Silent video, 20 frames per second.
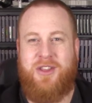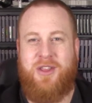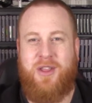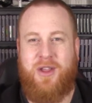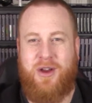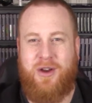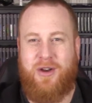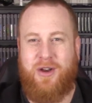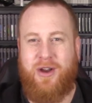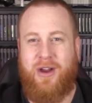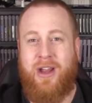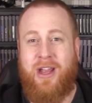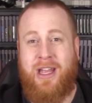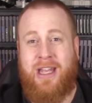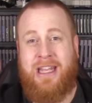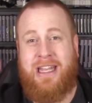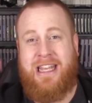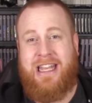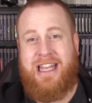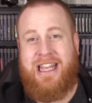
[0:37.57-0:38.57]
Theater.
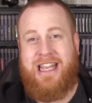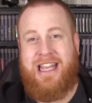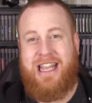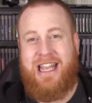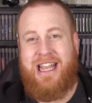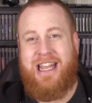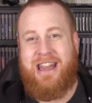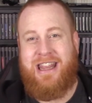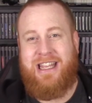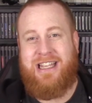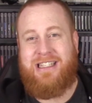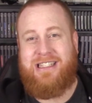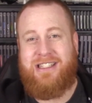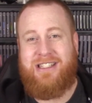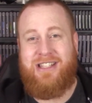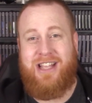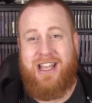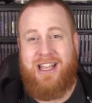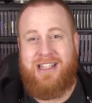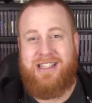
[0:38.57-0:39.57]
In
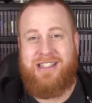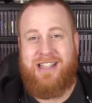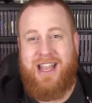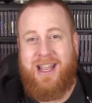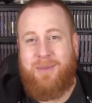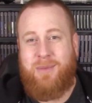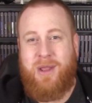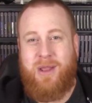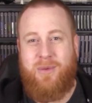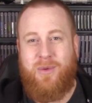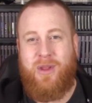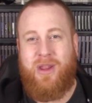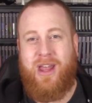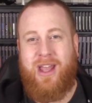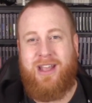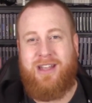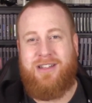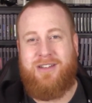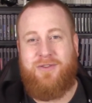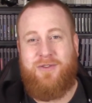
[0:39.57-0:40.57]
this segment we
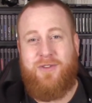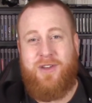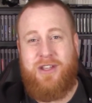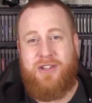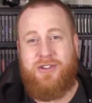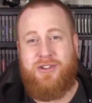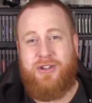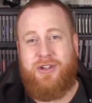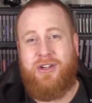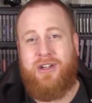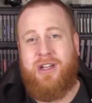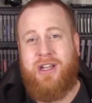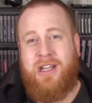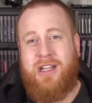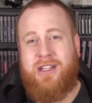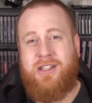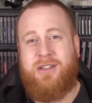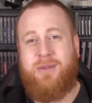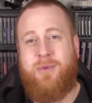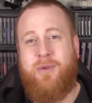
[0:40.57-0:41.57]
like to feature
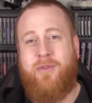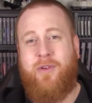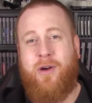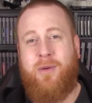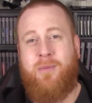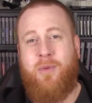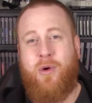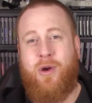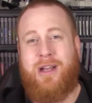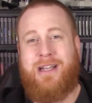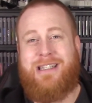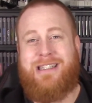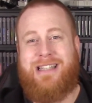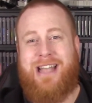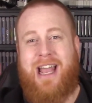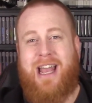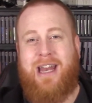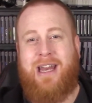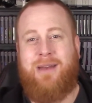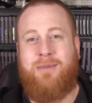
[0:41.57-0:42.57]
some of our more
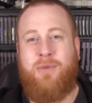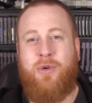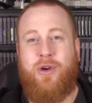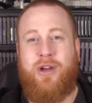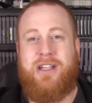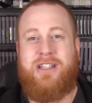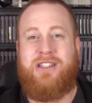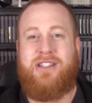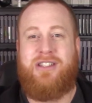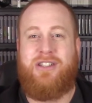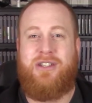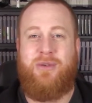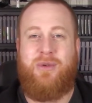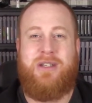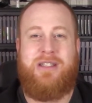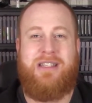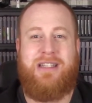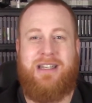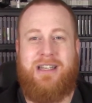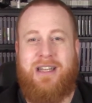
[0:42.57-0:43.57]
exciting, more
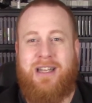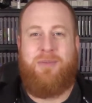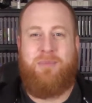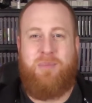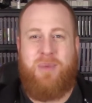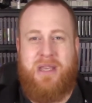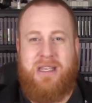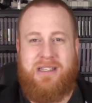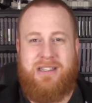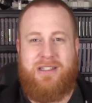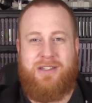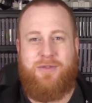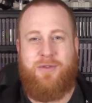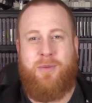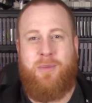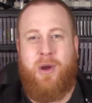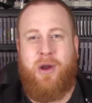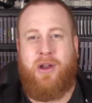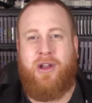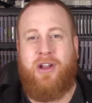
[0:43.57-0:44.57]
exquisite pieces
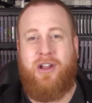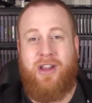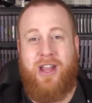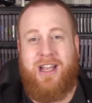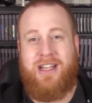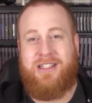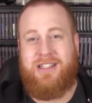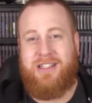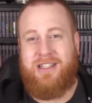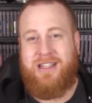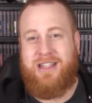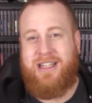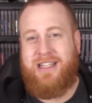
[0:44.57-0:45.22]
from our collection.